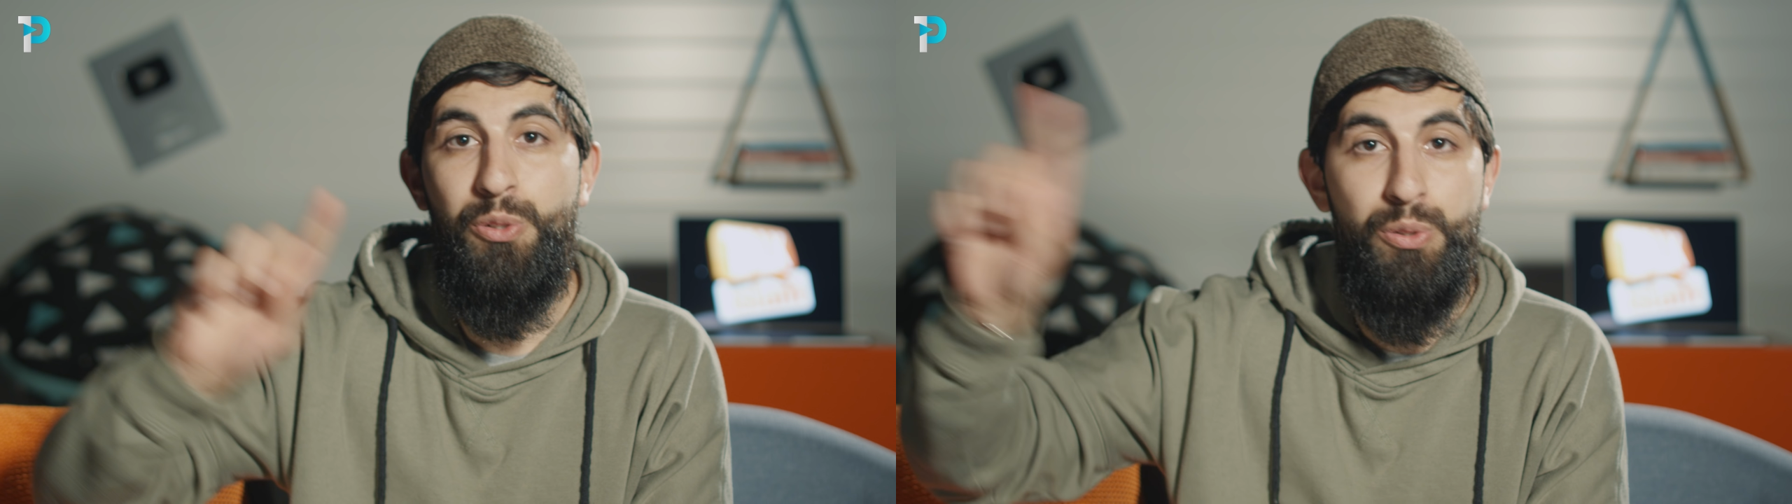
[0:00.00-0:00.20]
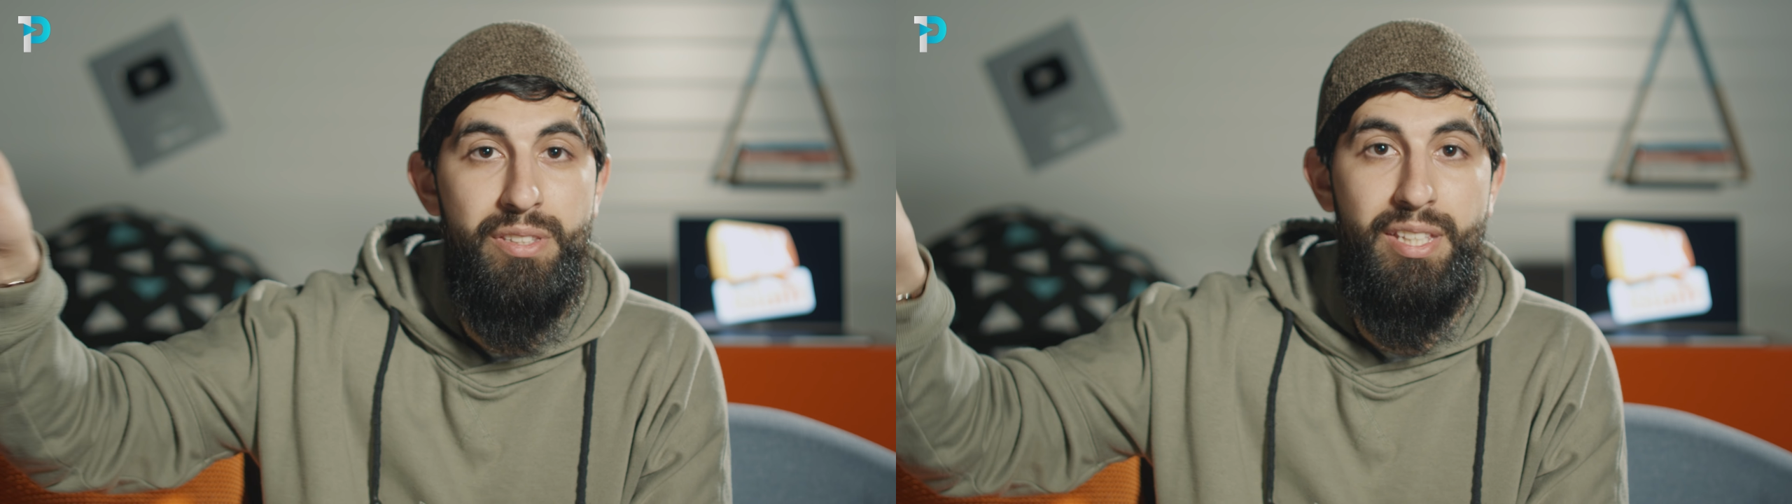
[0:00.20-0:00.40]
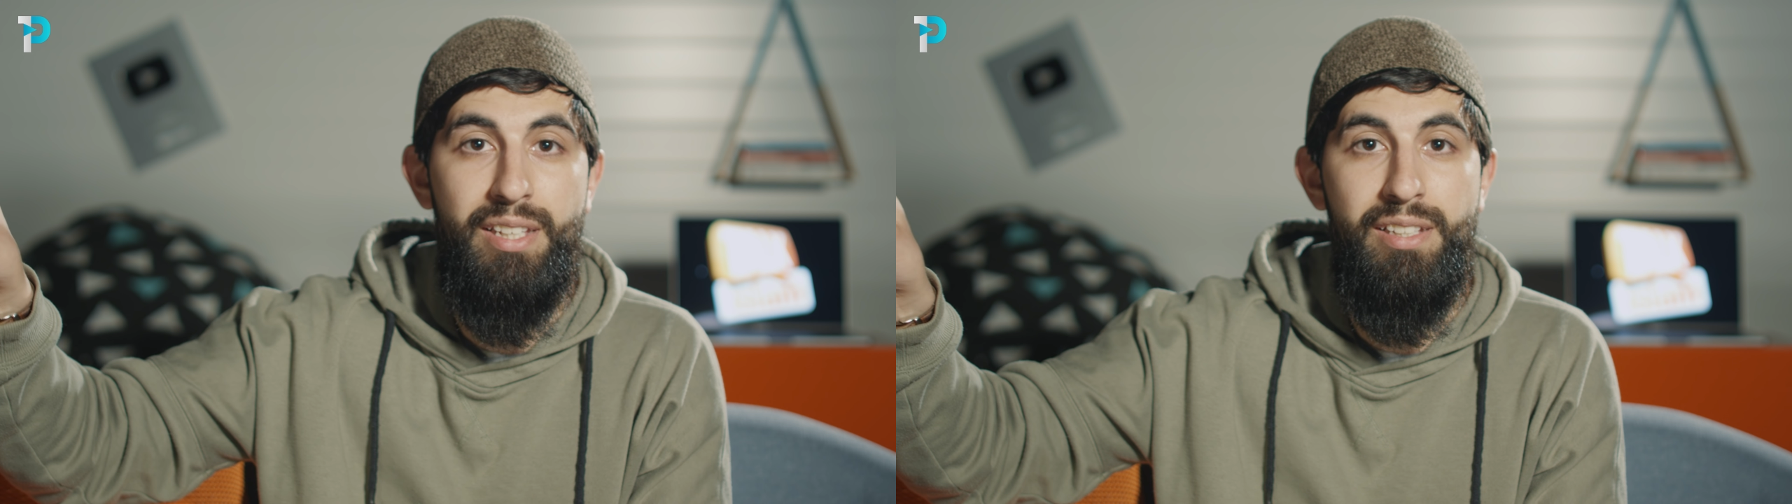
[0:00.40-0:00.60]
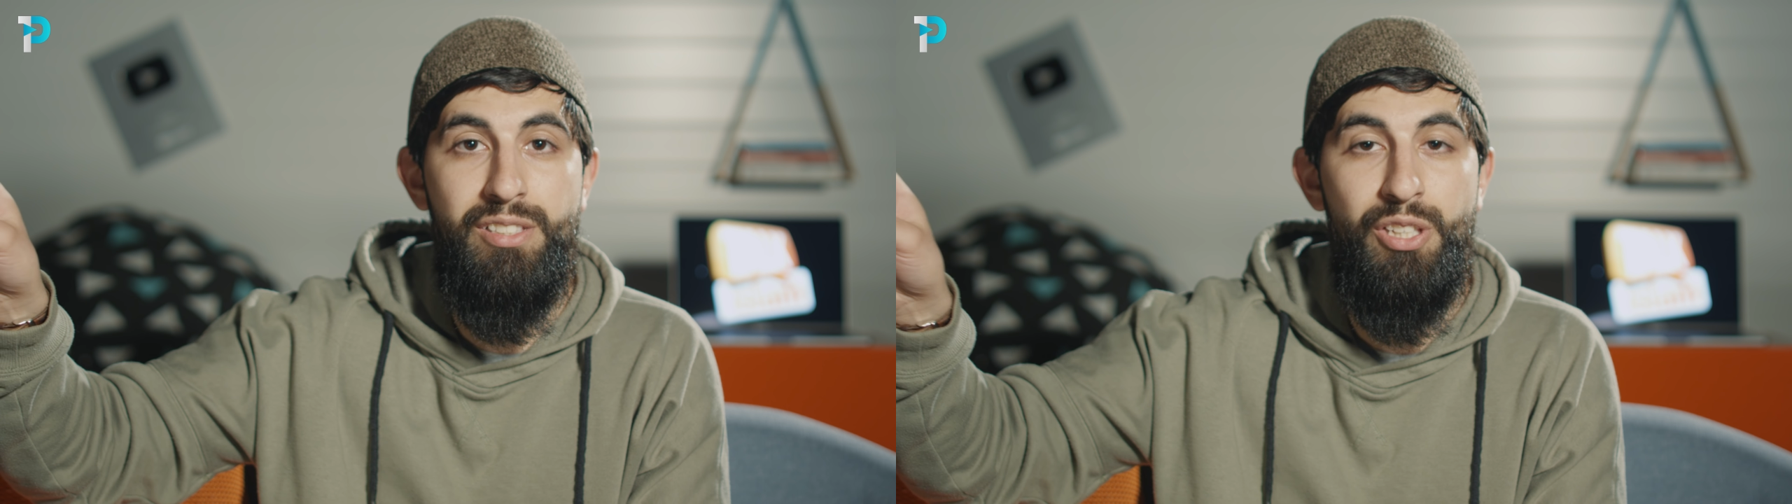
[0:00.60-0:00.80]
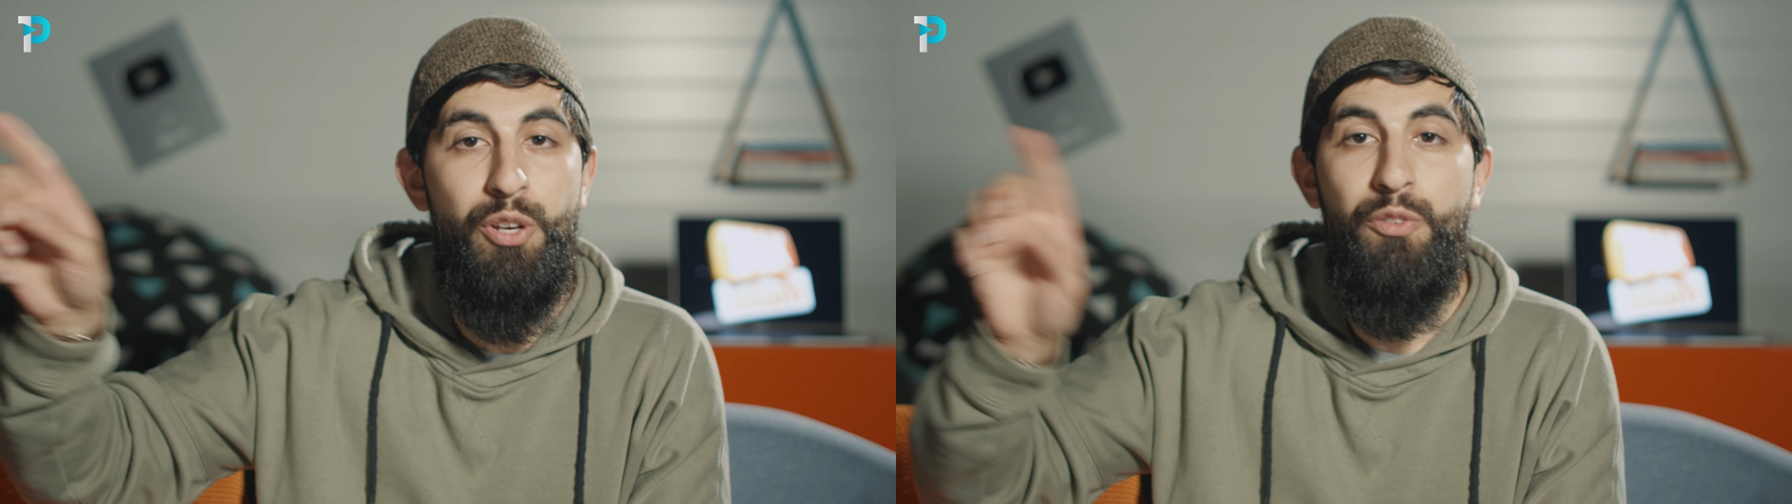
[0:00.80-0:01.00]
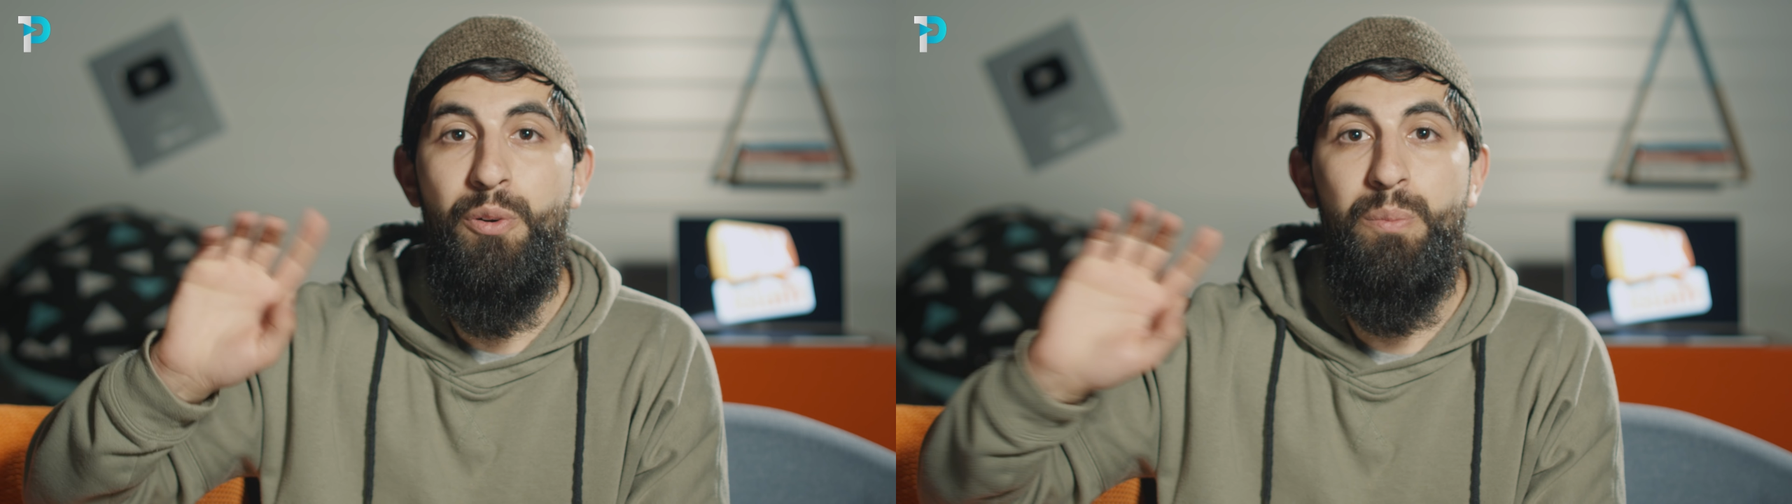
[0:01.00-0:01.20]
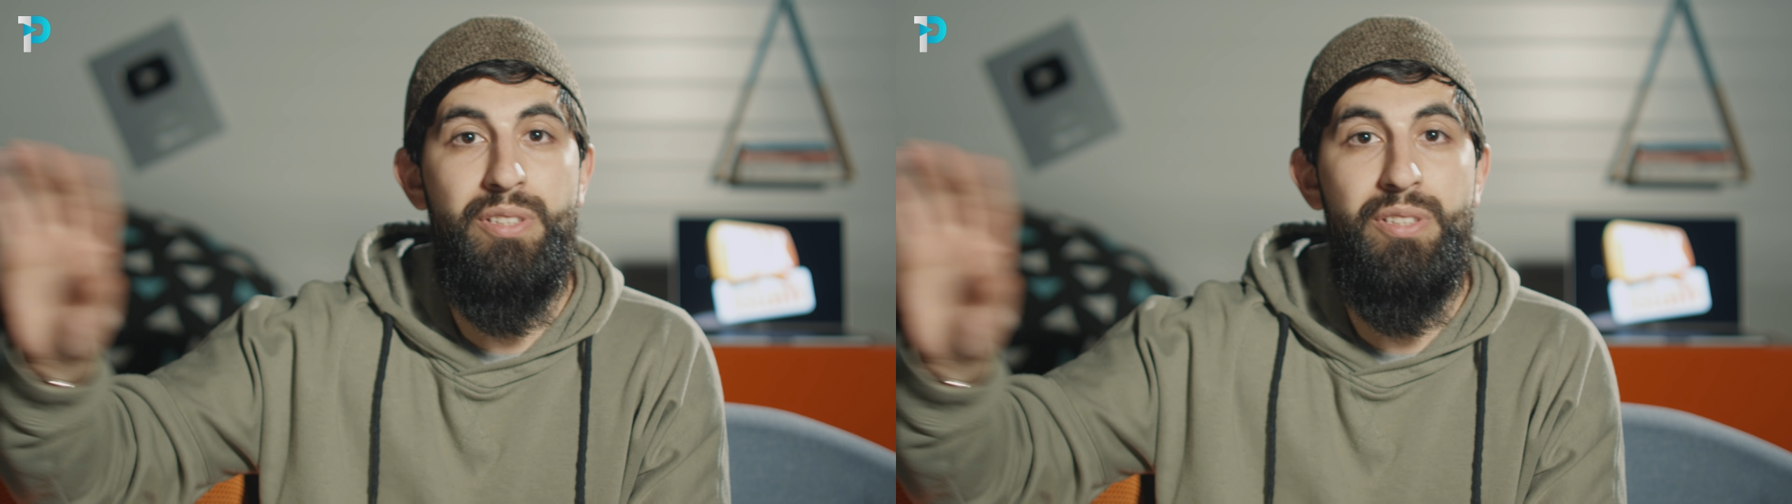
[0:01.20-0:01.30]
good deeds from